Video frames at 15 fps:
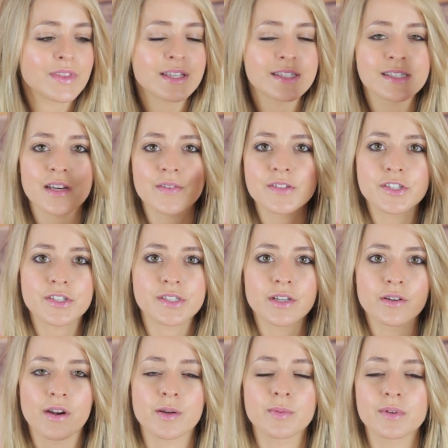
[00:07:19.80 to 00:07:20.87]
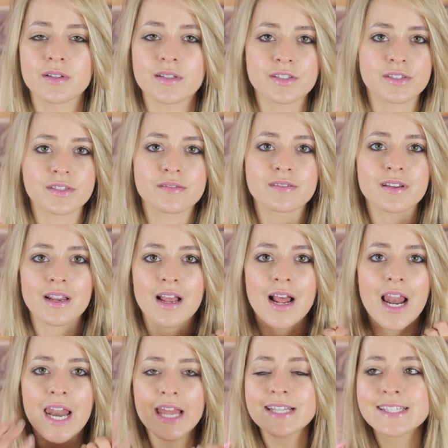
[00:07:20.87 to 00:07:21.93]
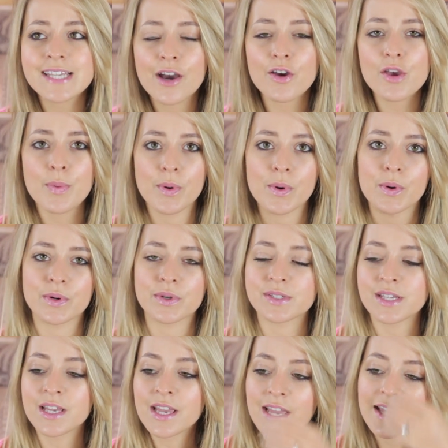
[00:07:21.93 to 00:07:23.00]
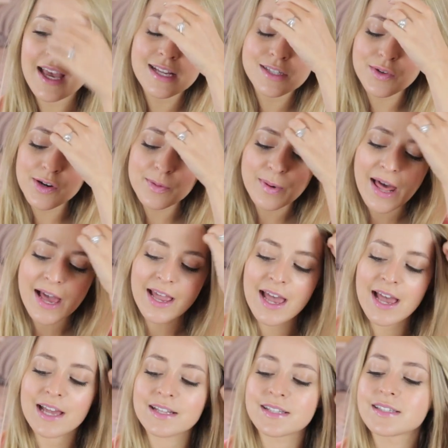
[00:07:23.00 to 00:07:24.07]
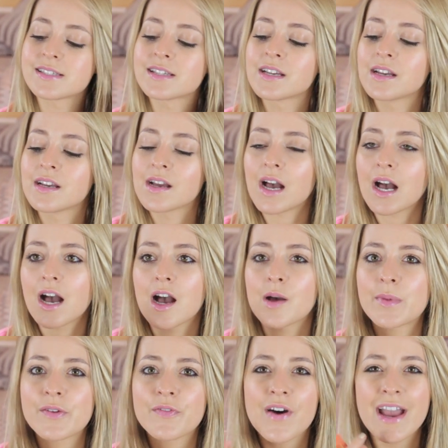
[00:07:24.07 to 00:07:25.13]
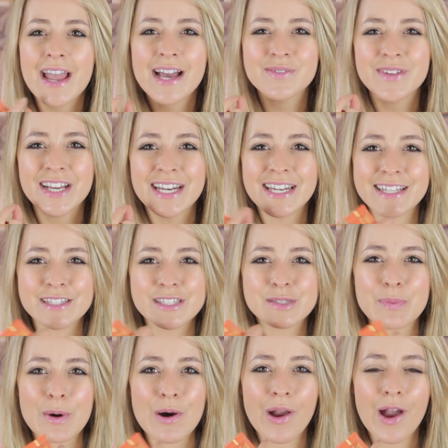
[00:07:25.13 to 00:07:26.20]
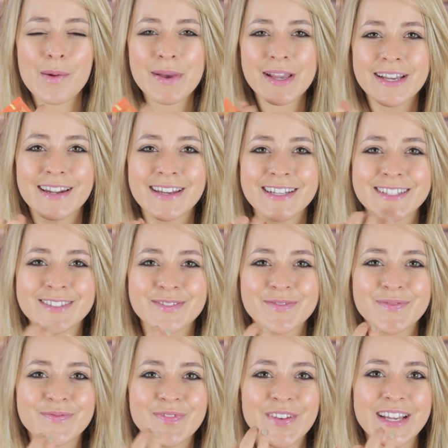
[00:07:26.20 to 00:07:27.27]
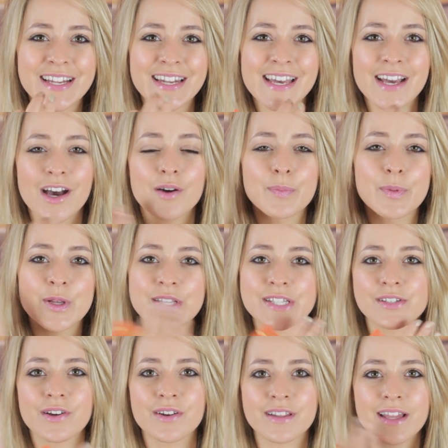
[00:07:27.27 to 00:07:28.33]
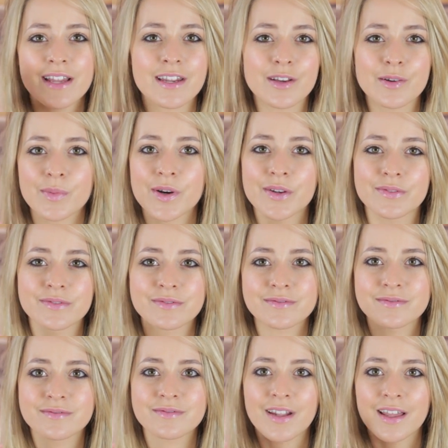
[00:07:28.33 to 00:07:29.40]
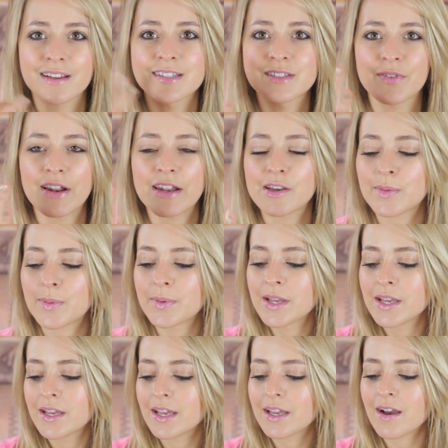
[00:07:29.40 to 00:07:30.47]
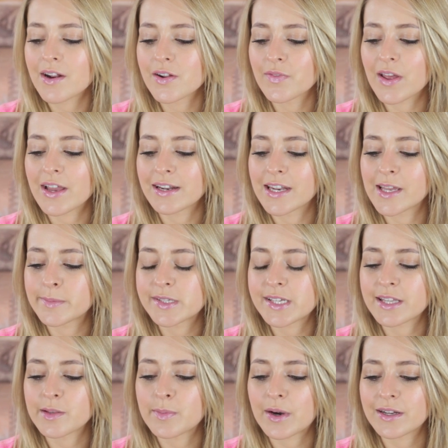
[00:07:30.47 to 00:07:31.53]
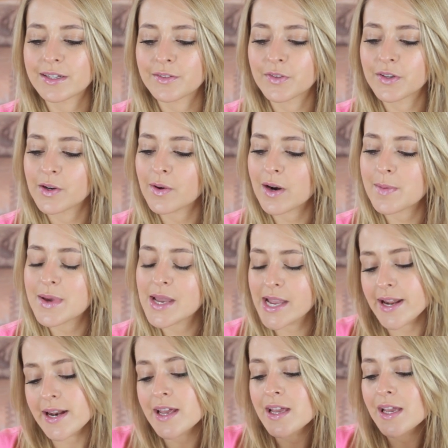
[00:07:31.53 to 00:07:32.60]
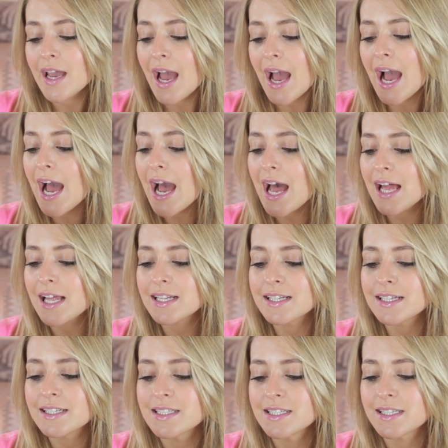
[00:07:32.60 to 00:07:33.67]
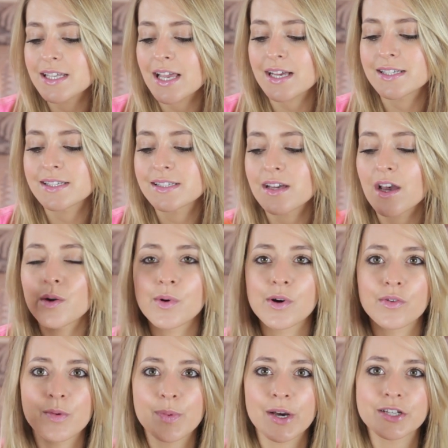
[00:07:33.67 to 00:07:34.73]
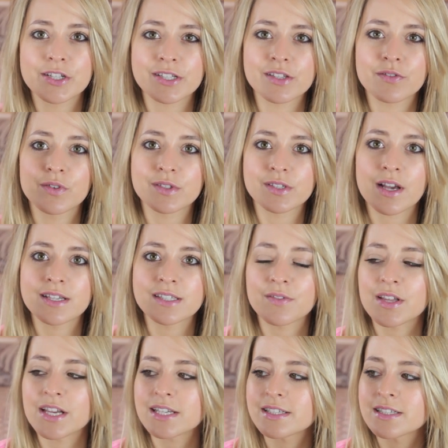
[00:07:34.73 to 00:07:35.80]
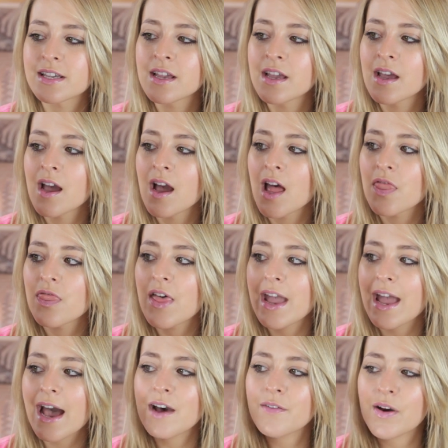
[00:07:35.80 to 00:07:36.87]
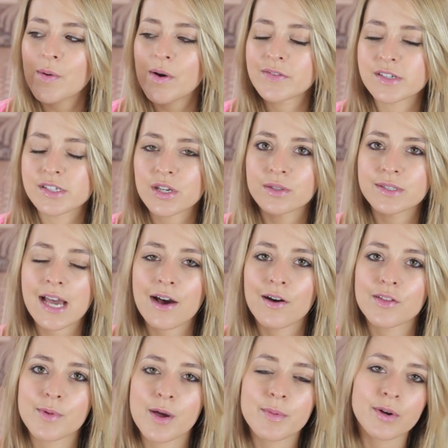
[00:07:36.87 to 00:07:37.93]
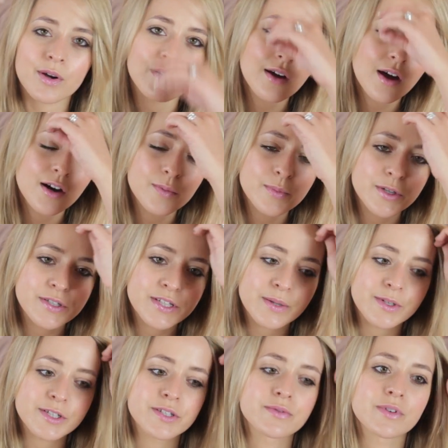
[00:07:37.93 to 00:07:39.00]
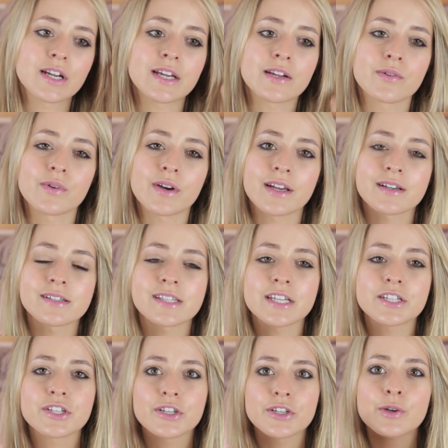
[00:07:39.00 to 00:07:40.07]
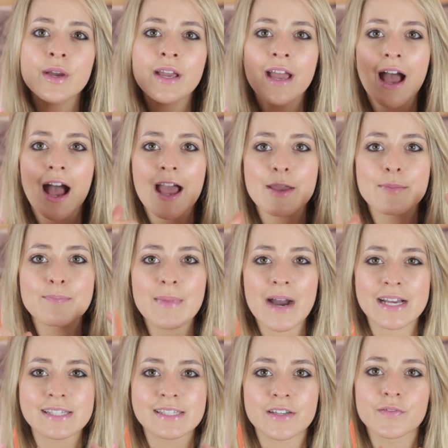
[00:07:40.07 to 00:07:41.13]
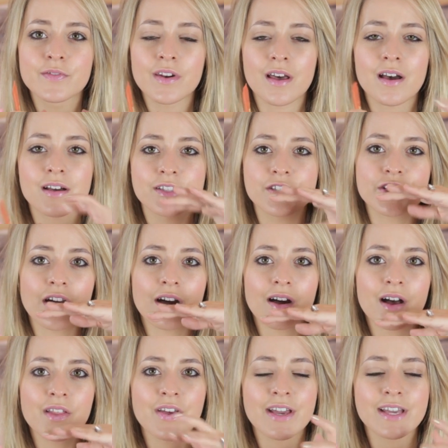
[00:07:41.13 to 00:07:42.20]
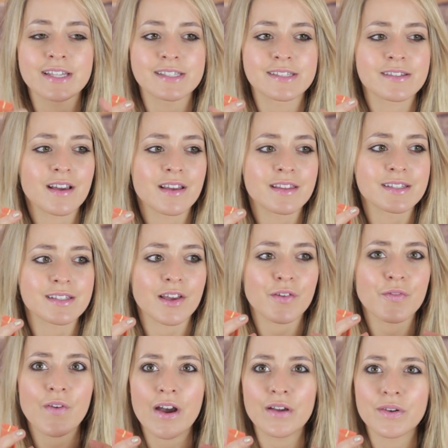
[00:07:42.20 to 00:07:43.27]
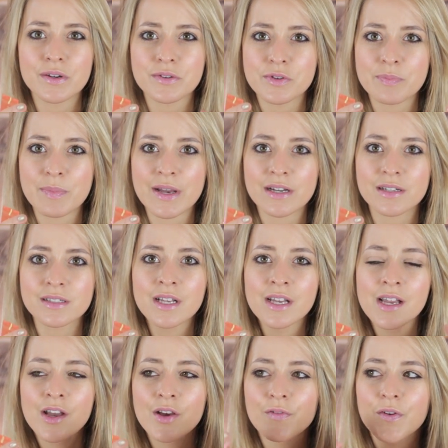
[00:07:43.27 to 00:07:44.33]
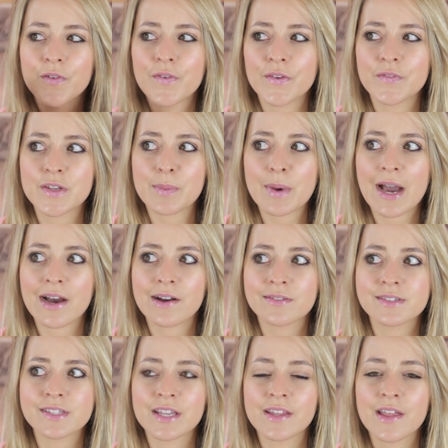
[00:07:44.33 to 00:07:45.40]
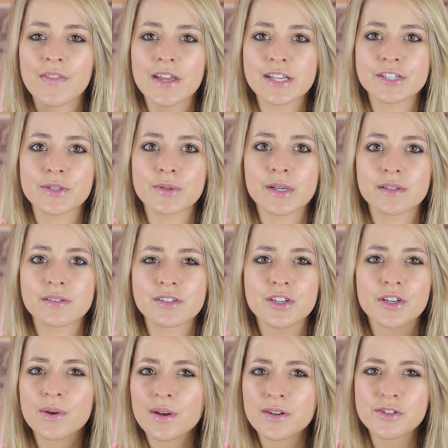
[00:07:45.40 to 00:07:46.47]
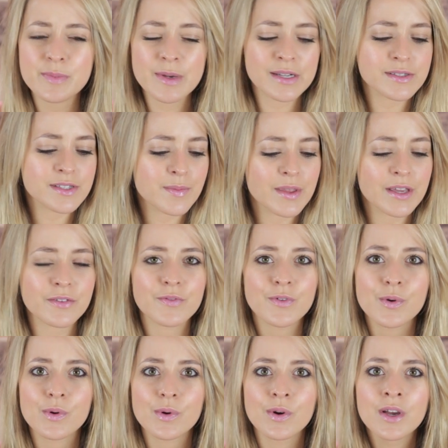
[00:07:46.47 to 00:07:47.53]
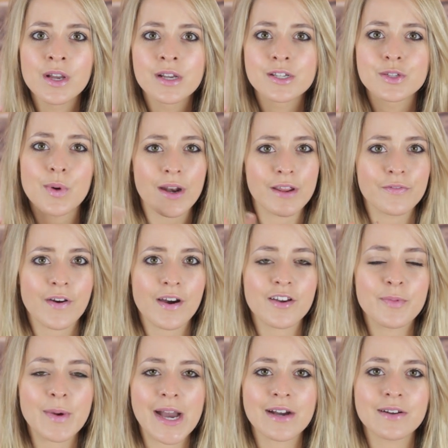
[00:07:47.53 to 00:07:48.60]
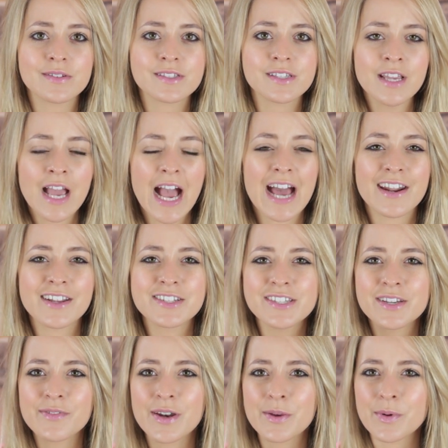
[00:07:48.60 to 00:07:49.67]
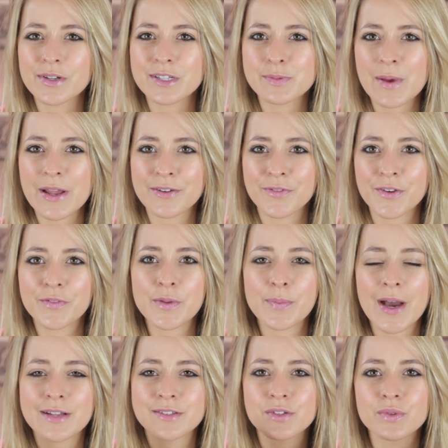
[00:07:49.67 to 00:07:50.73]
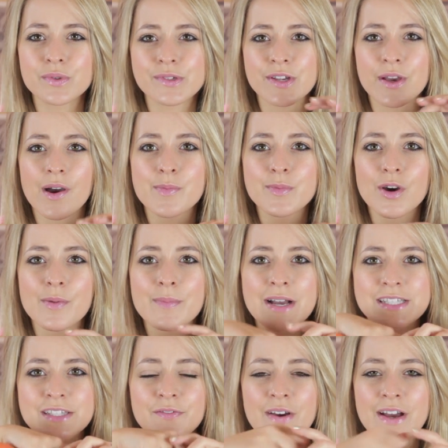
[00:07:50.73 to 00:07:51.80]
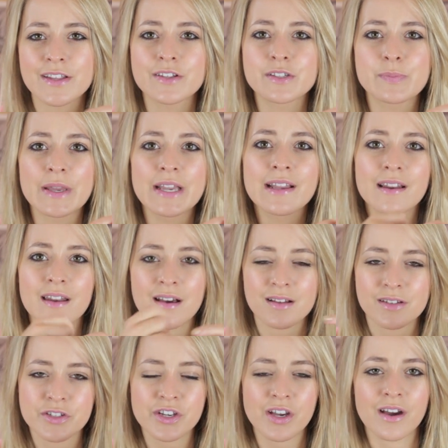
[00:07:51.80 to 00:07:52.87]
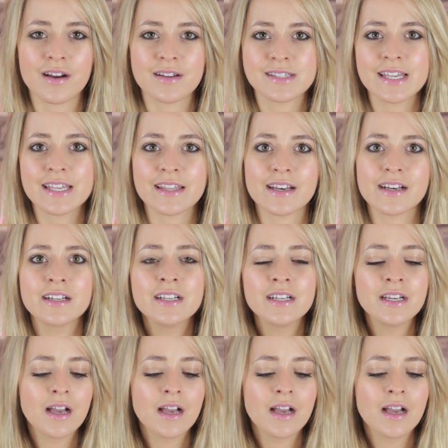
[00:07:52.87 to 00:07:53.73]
This stuff is just incredible. It just cleans out your pores, gets rid of blackheads. If I have like a little spot coming and I can feel it, I'll put this on and then it won't like develop. It kind of like nips it in the bud, if you know what I mean. And yes, I will repurchase the full size of this. They have, however, sold out at the moment on Cult Beauty, which is really annoying because they do a massive glass jar that is, I think, like 500ml for £50, and then they do a 200ml or something for £25, and I just didn't really want to spend £50, and also, I'm not a massive fan of those big glass jars either,